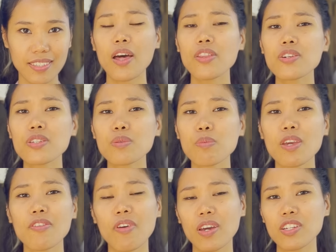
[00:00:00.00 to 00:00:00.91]
Others
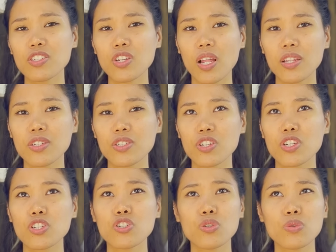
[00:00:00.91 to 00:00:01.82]
may find it
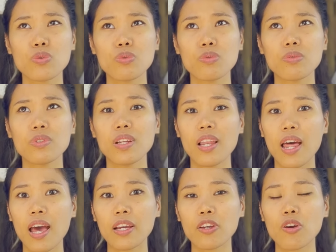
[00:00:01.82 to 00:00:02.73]
challenging to the
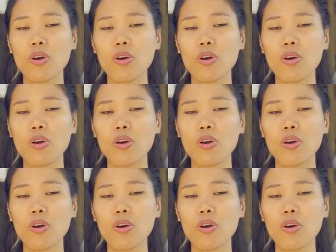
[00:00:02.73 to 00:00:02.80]
lack